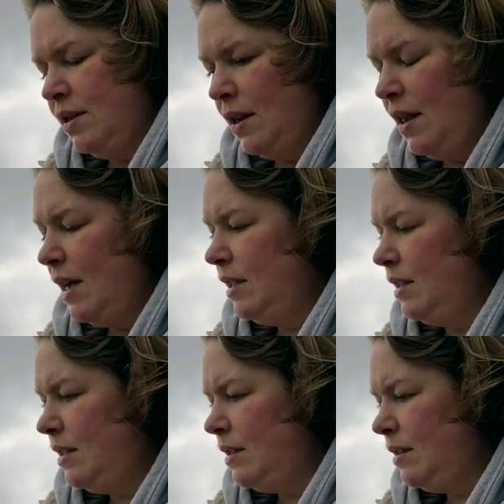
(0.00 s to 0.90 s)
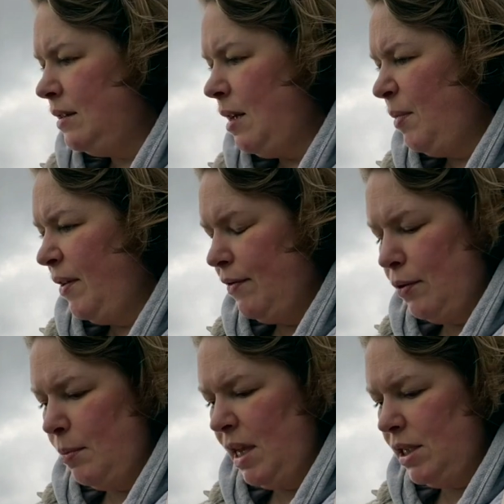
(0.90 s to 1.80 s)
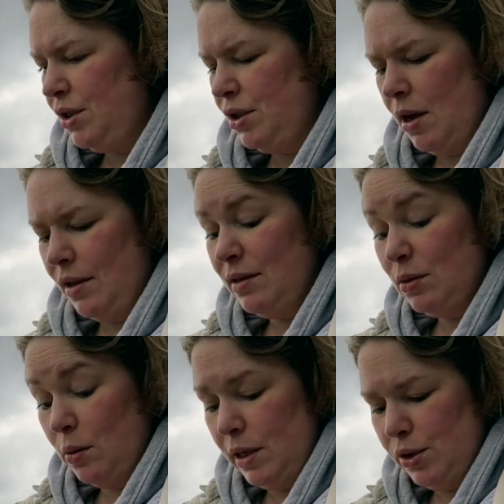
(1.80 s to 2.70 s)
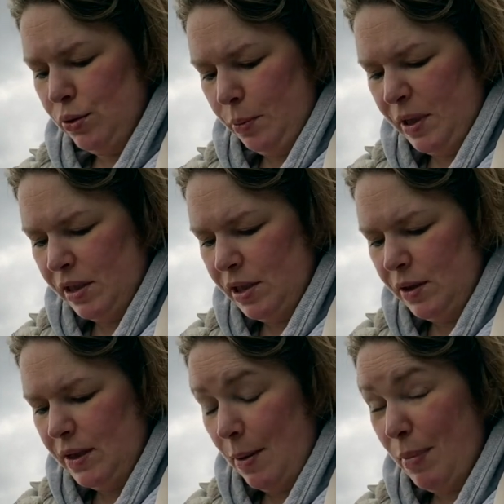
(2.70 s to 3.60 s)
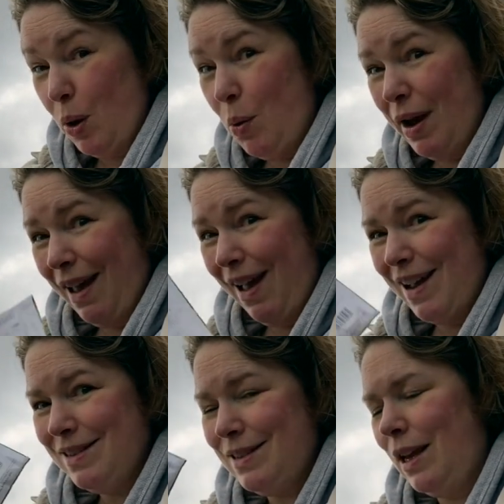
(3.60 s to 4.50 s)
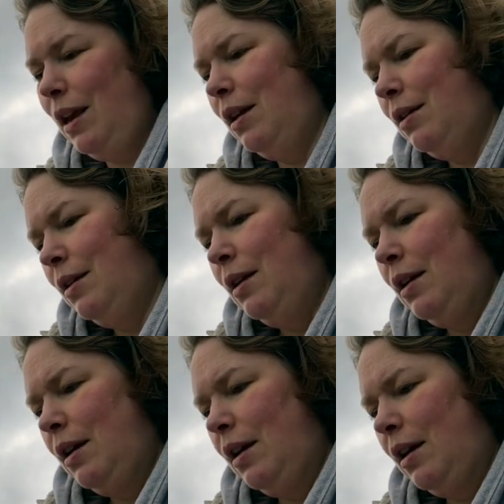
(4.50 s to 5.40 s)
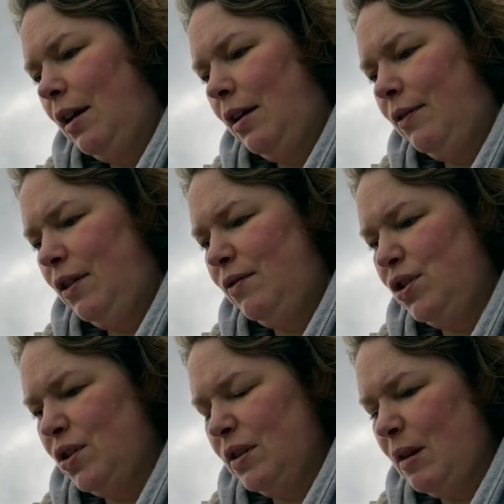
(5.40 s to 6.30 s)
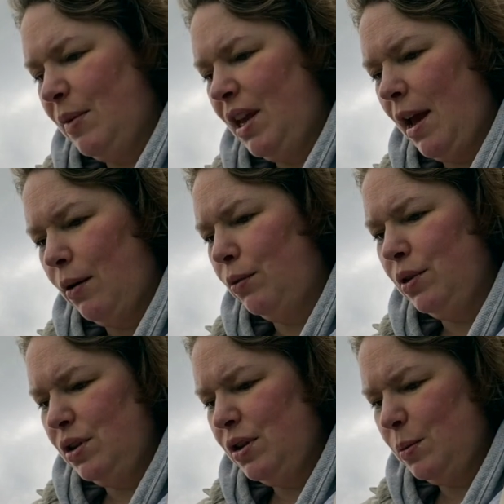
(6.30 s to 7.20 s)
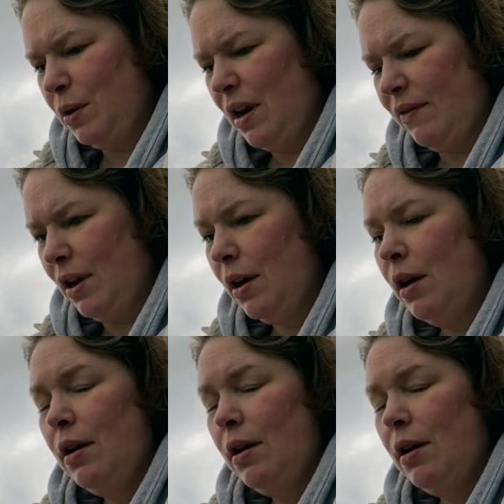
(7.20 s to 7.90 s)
So that is summer for May to July. It's quite a short period to use it in, but quite handy if you've just got something out or you just want cover.